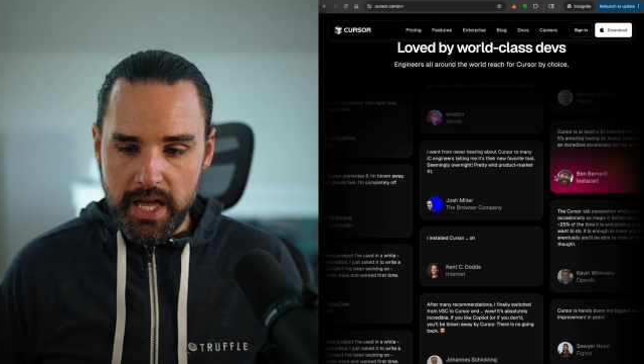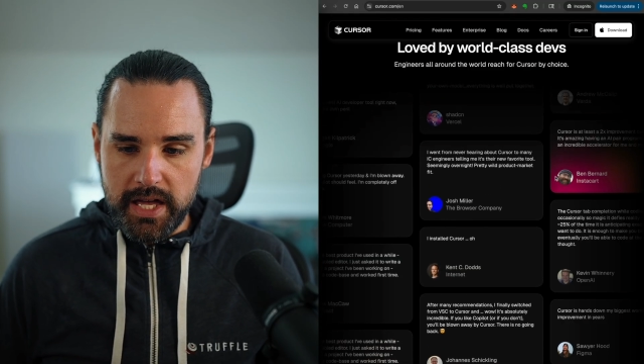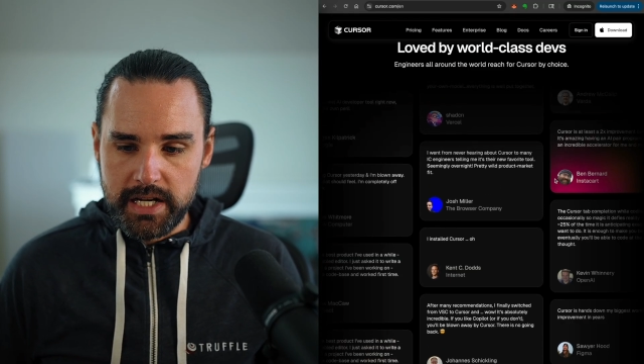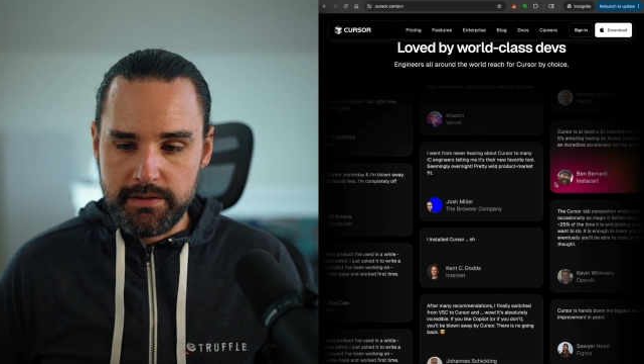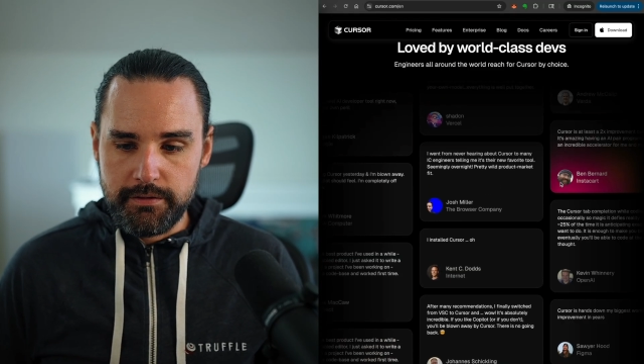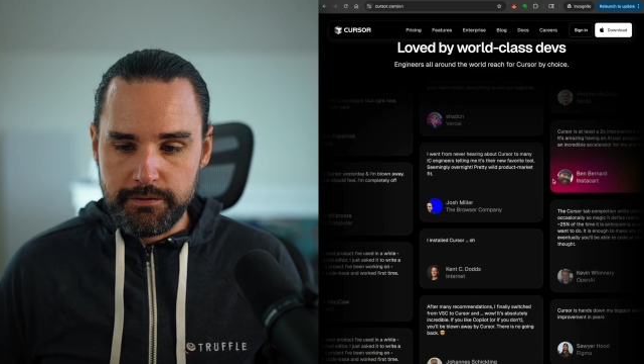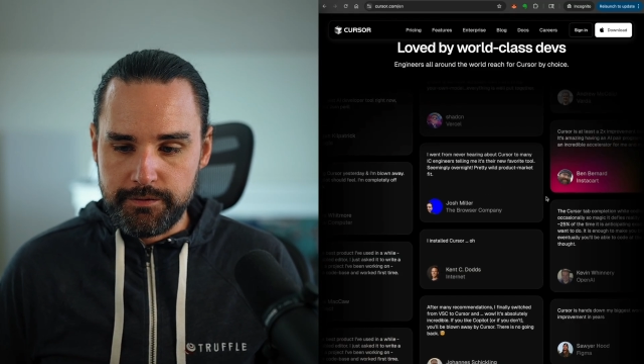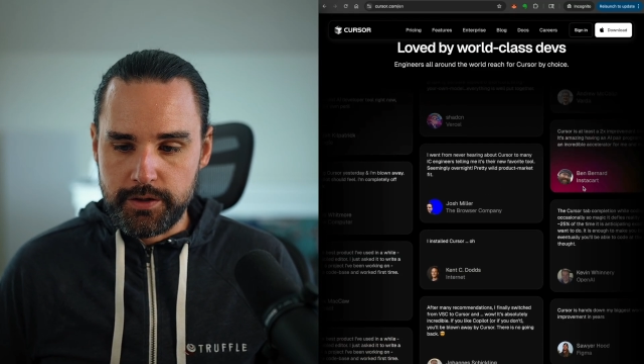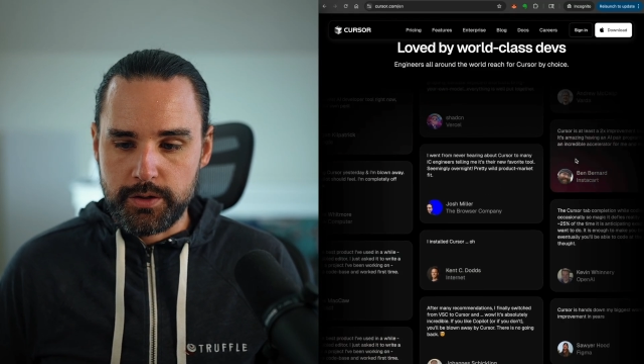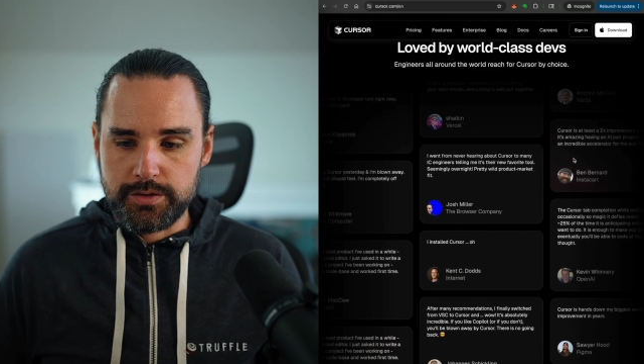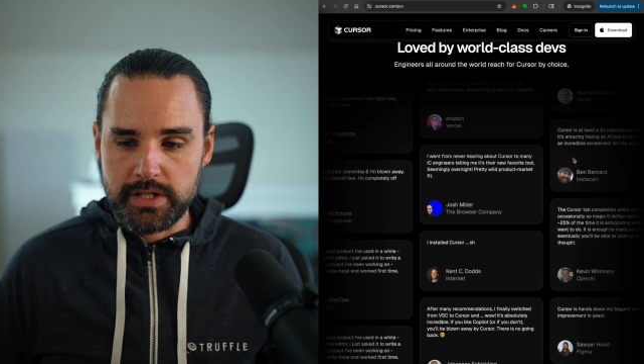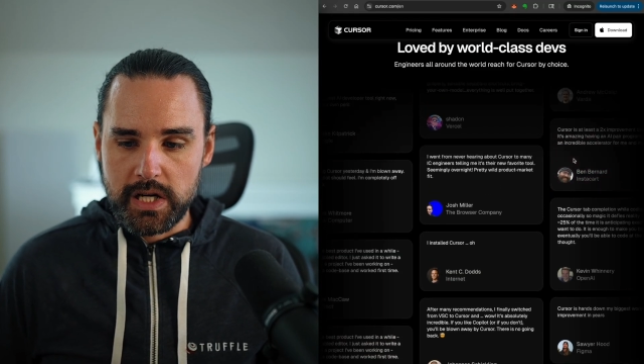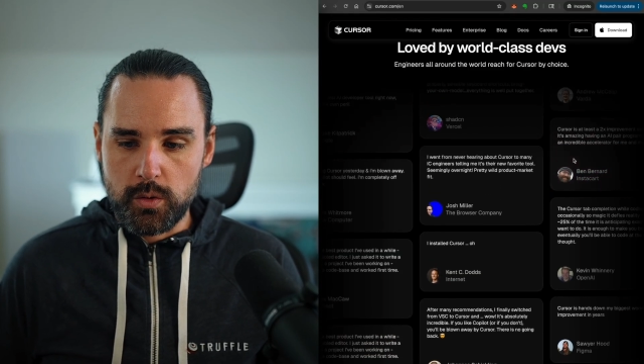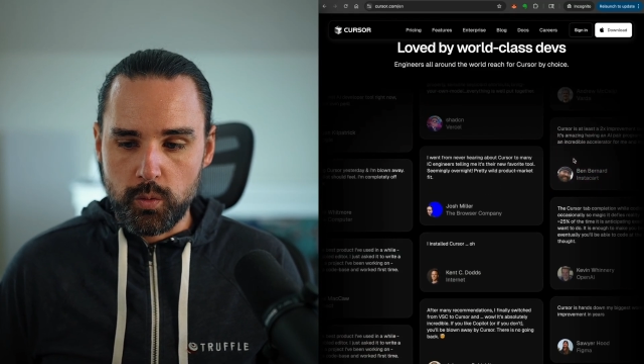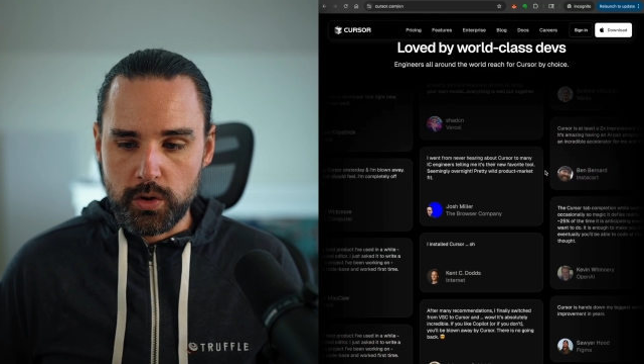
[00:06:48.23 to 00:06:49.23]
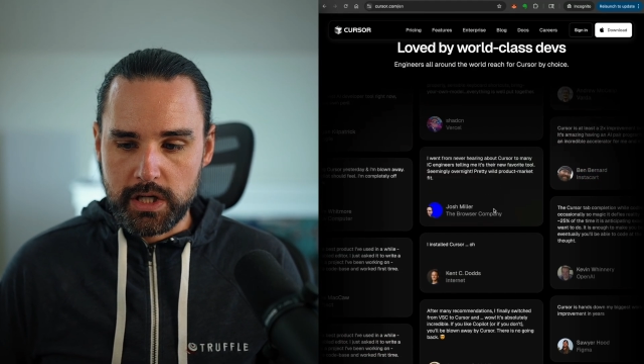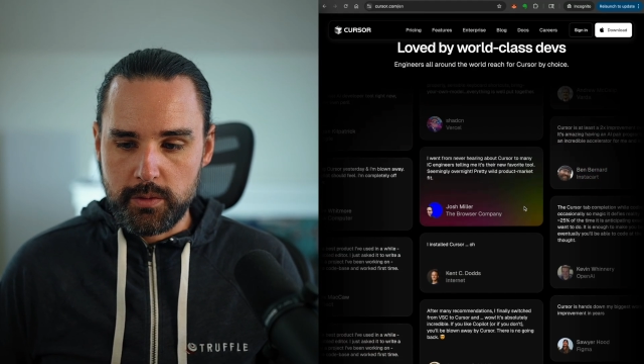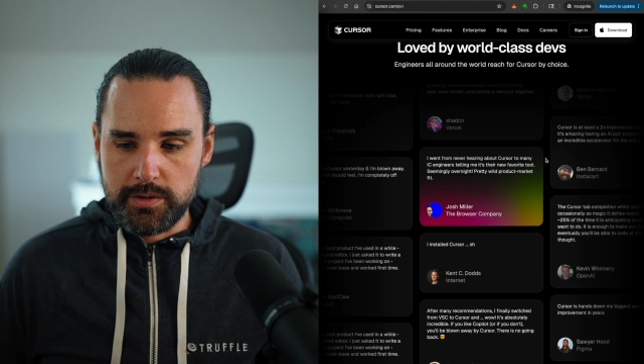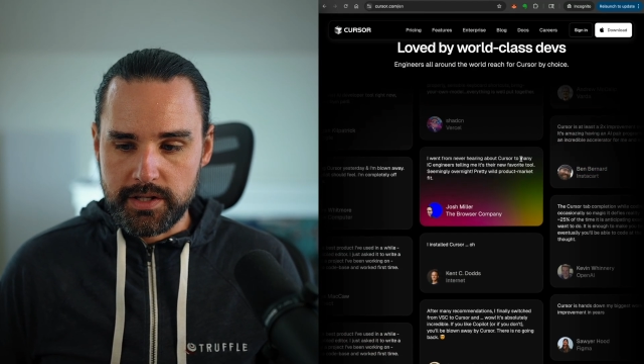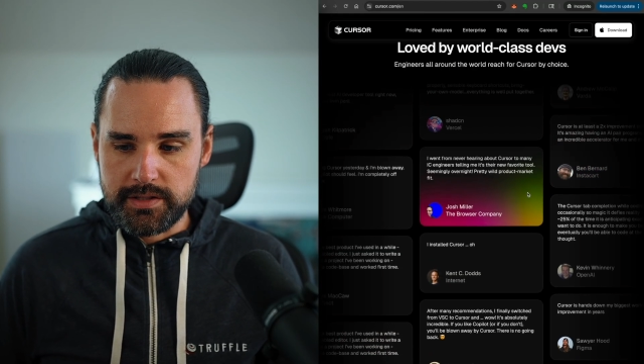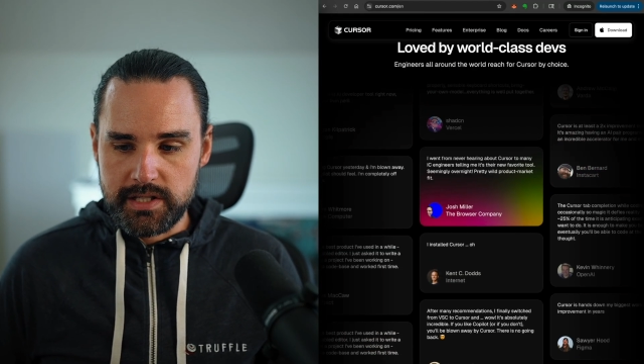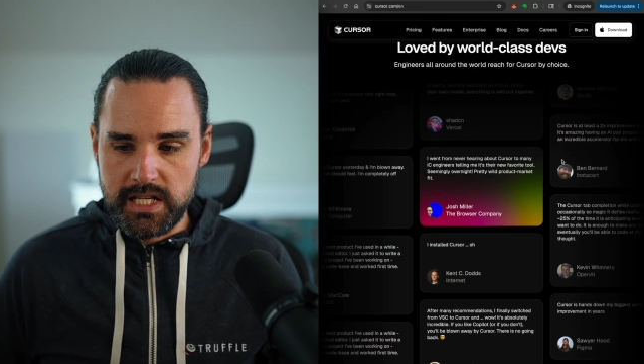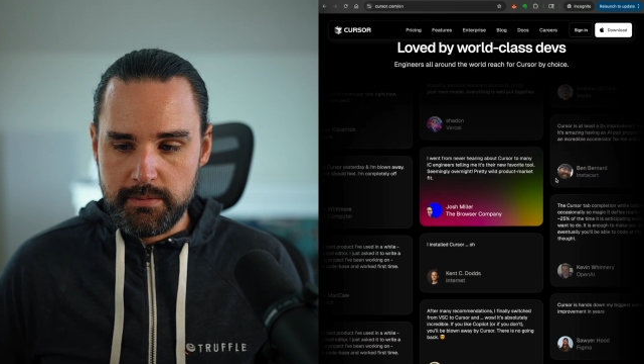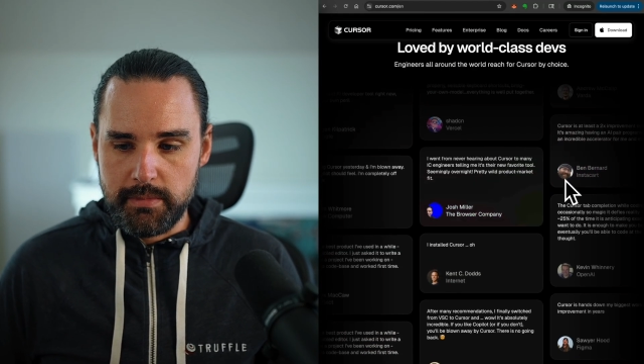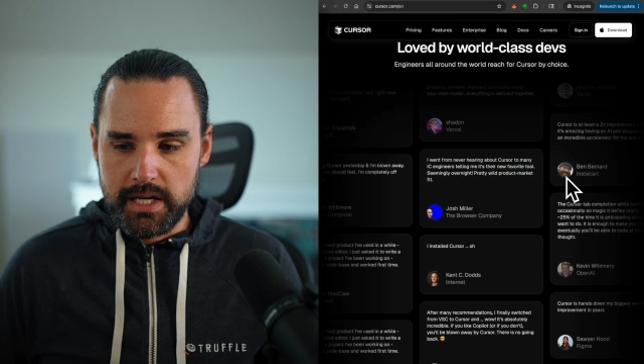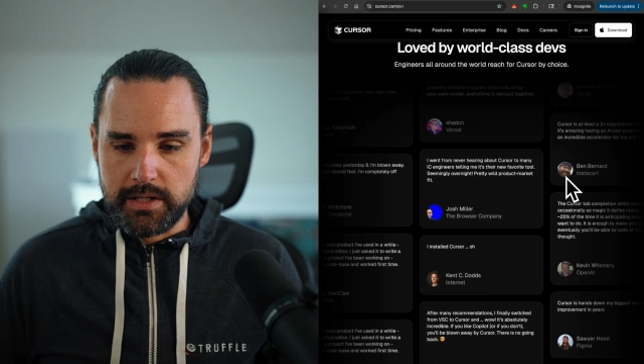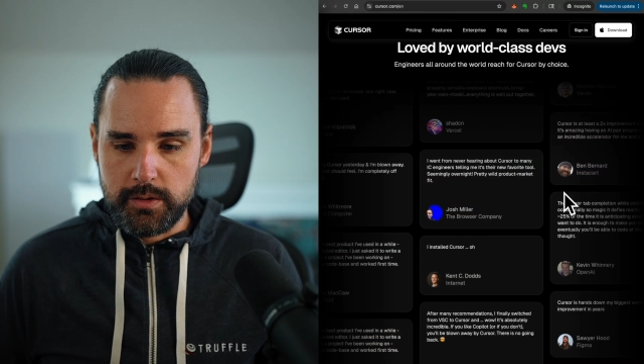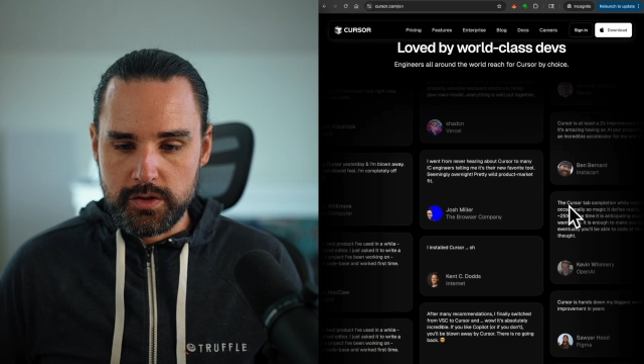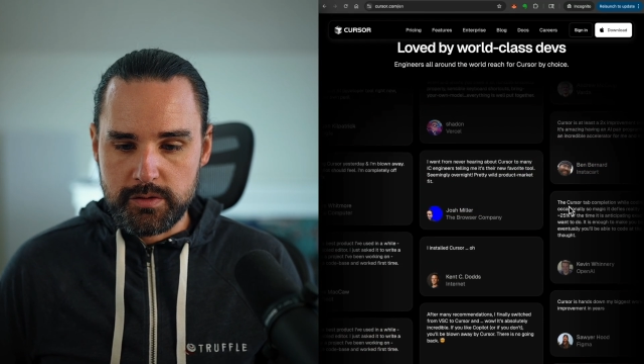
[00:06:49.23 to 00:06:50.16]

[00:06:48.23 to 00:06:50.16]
and it even feels like working with a teammate